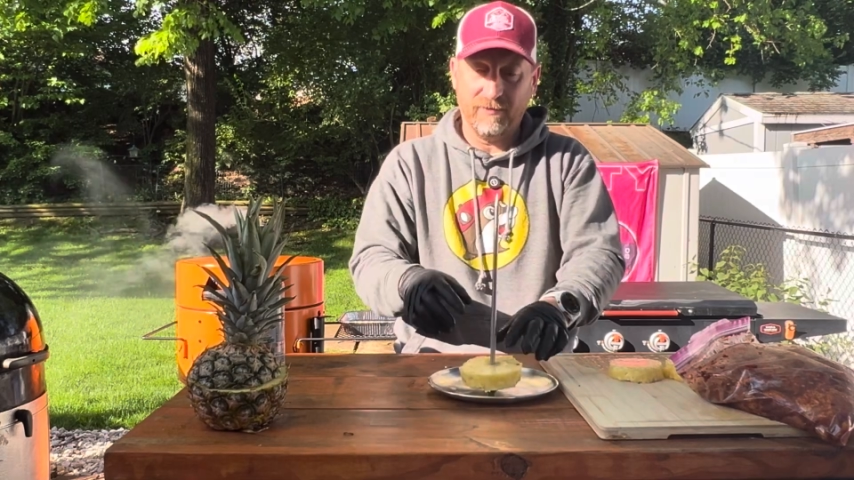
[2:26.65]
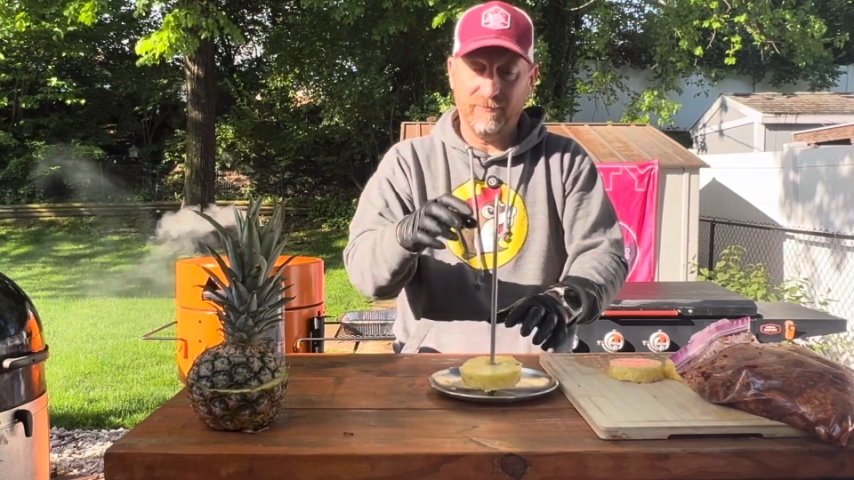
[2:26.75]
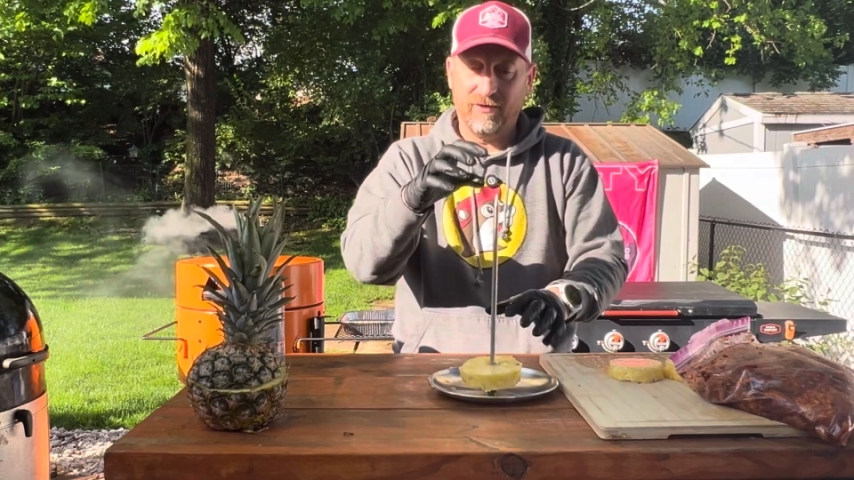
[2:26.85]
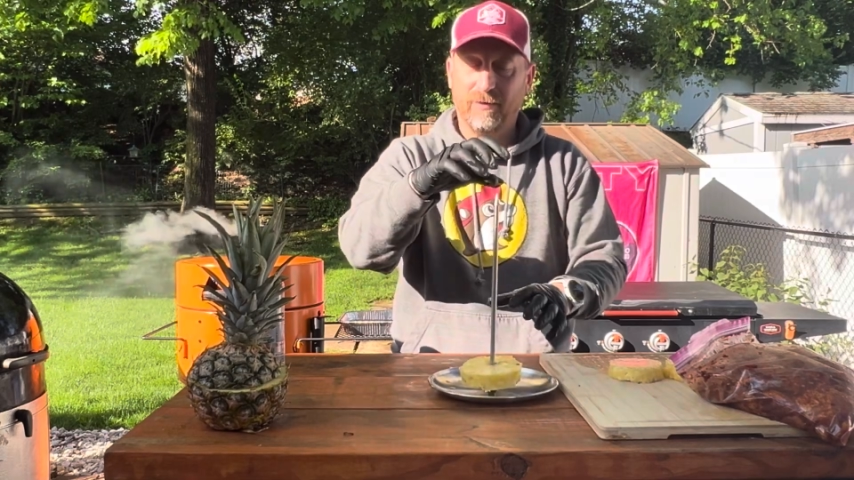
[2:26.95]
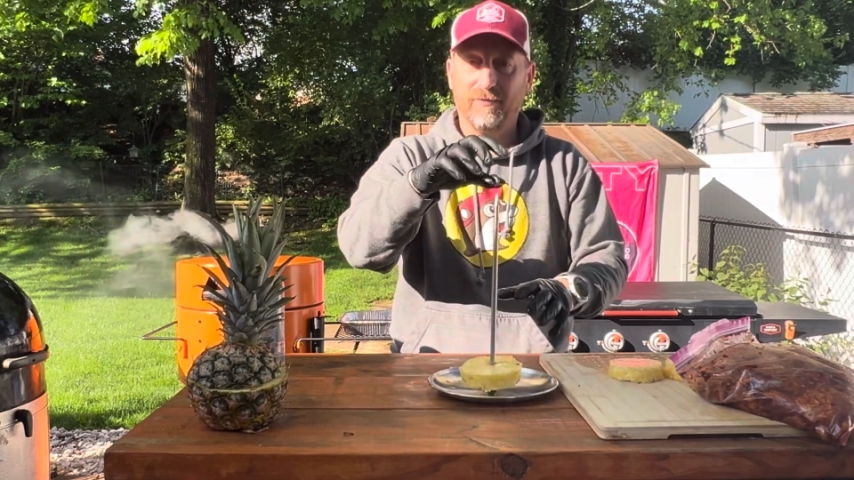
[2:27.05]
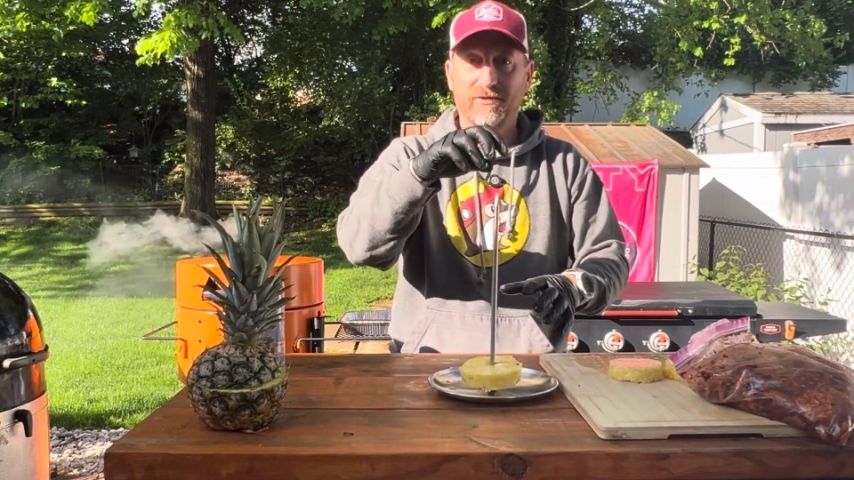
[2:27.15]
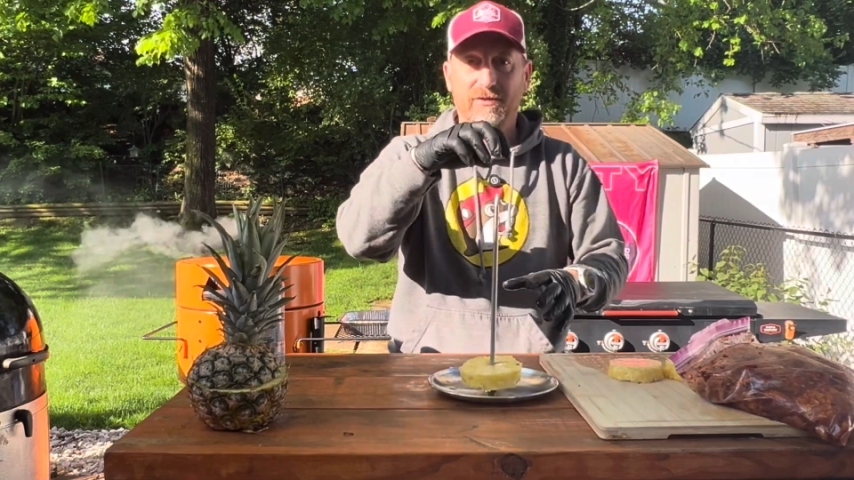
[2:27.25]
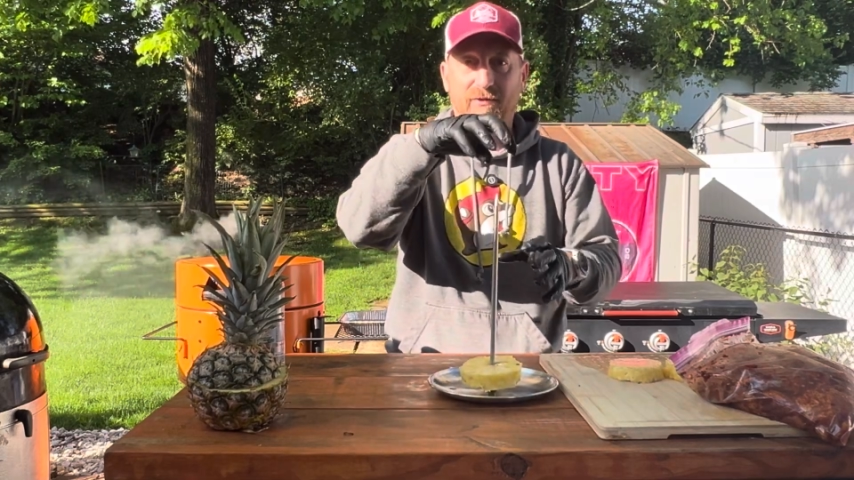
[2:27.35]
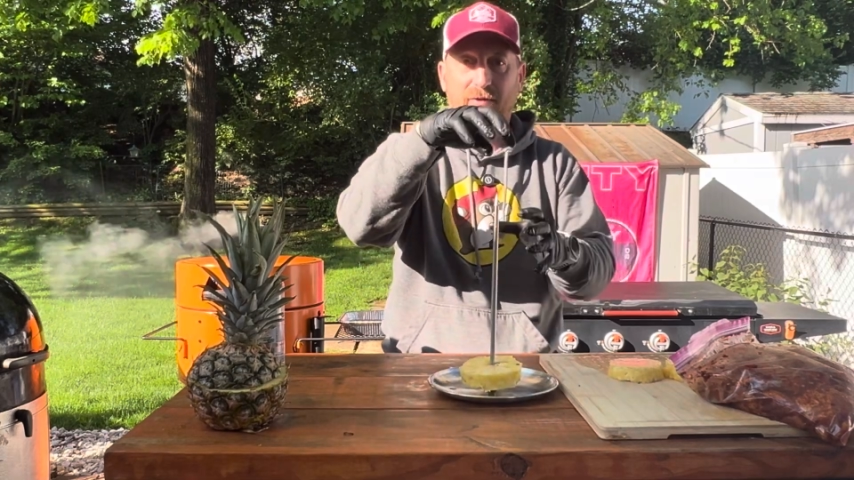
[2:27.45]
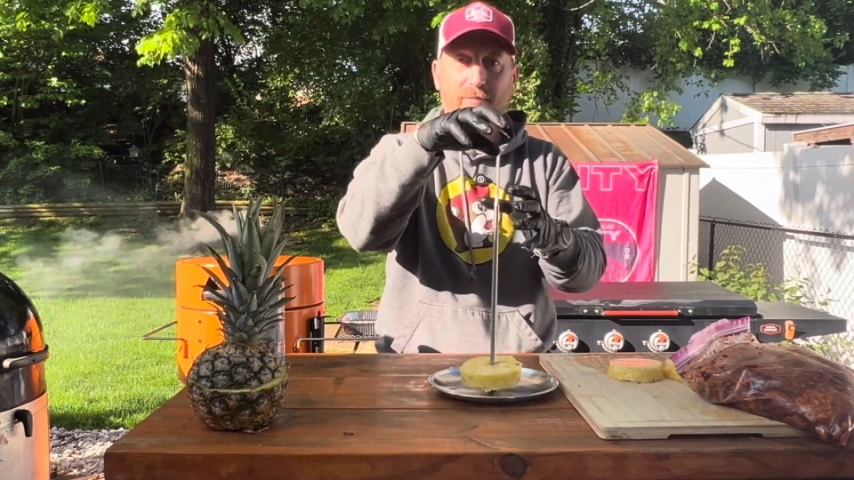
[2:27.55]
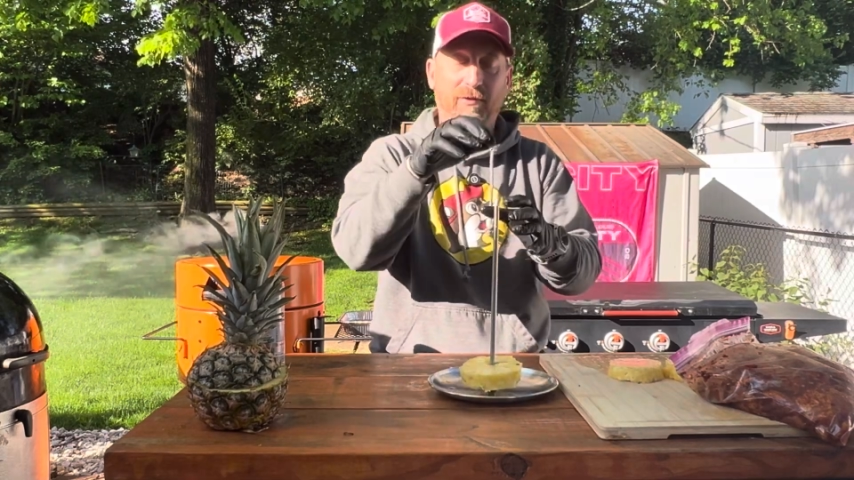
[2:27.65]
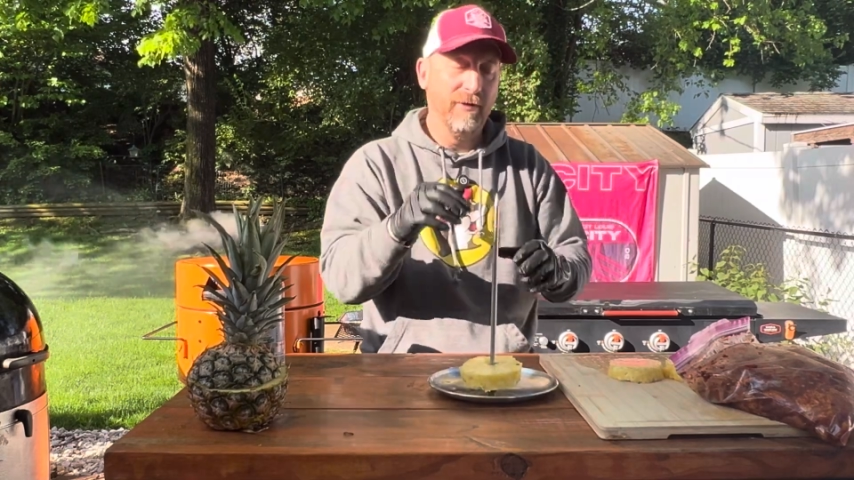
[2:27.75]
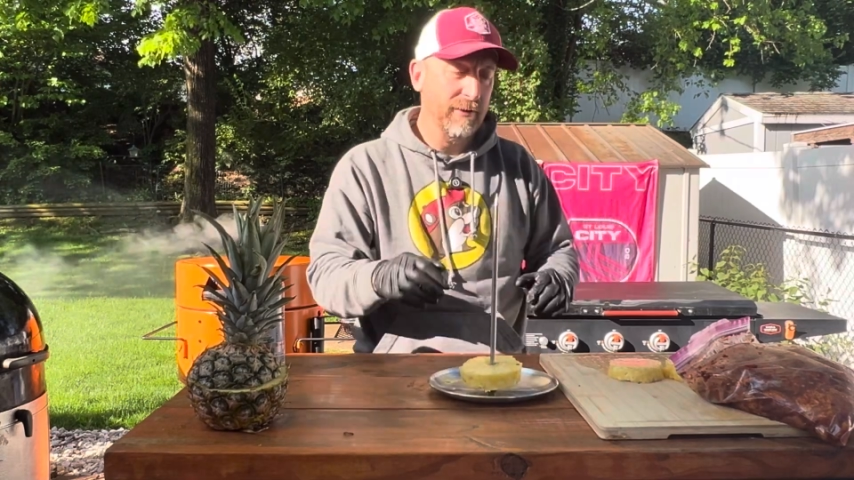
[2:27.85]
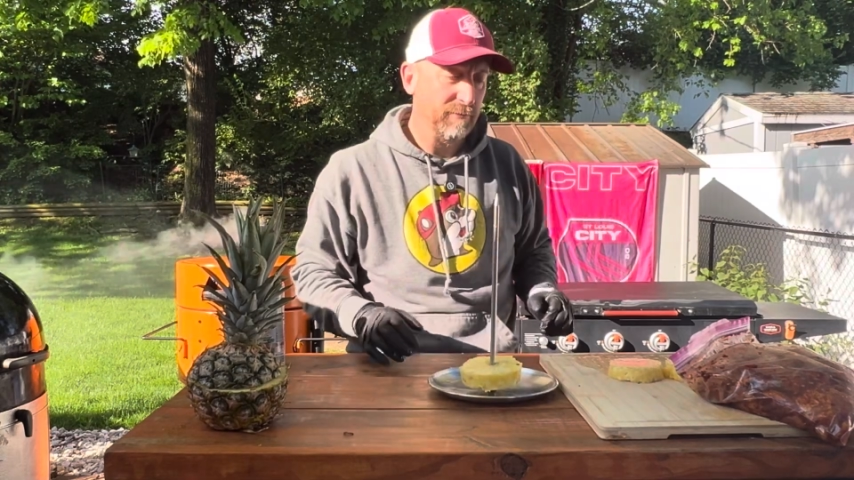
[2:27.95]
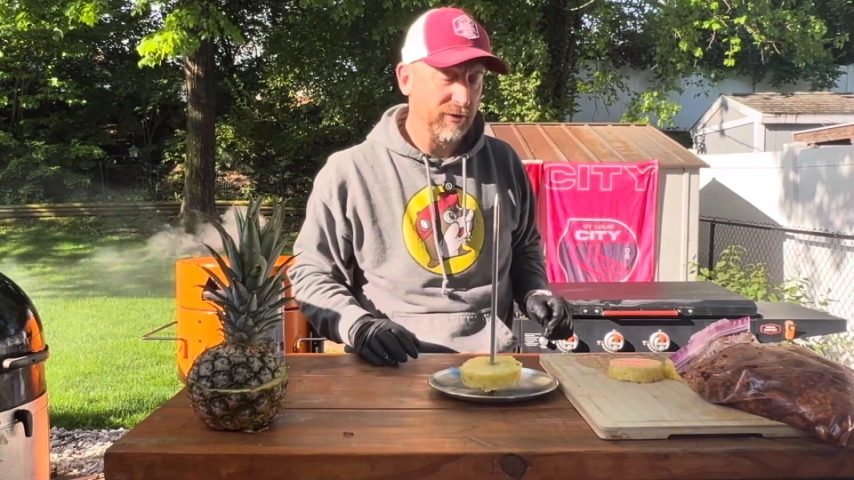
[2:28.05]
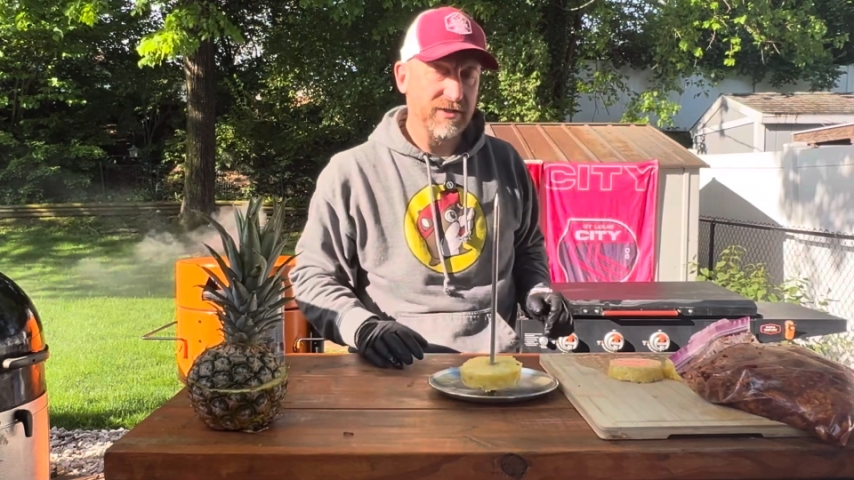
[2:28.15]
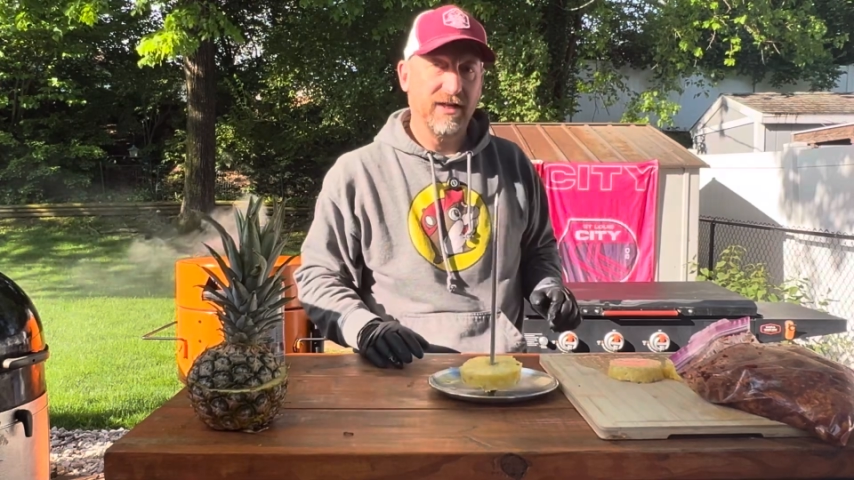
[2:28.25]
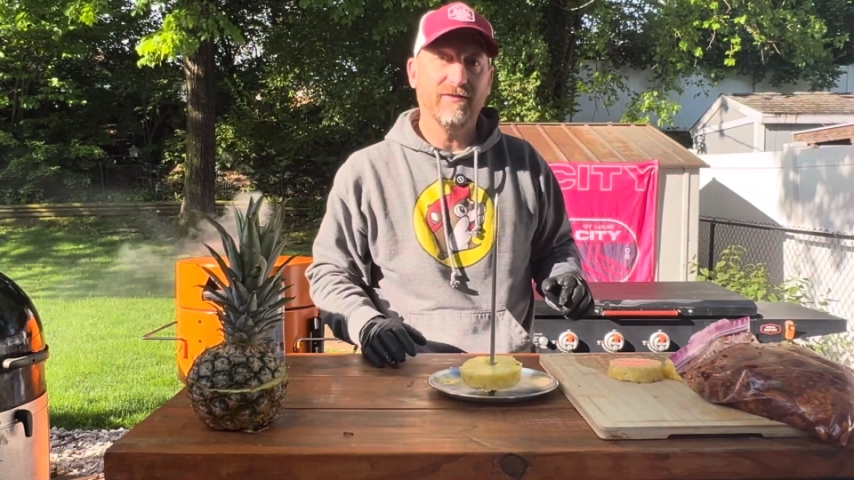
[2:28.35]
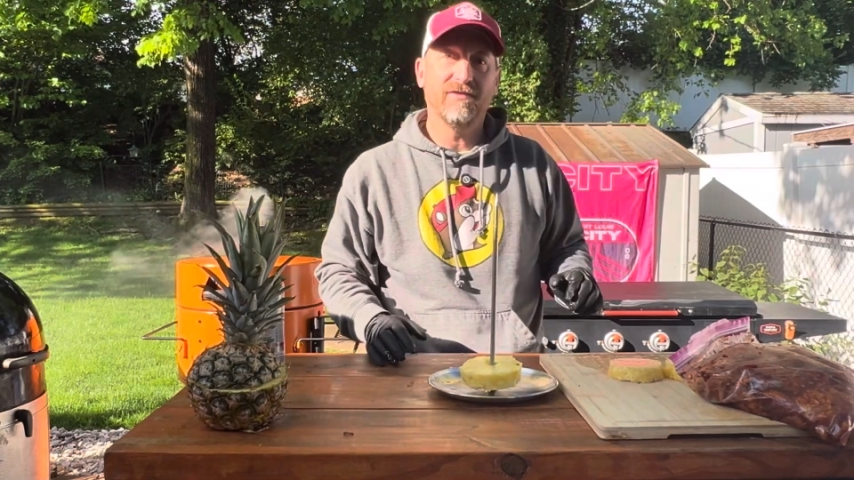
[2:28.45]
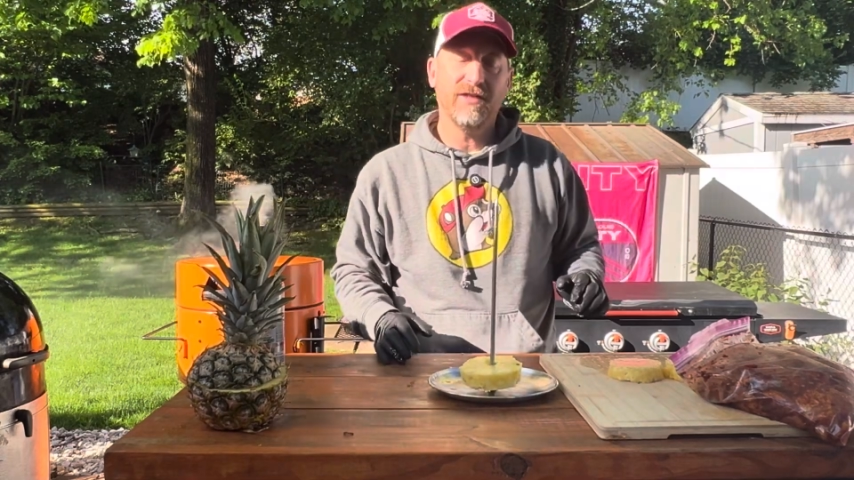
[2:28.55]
They even come with a little protective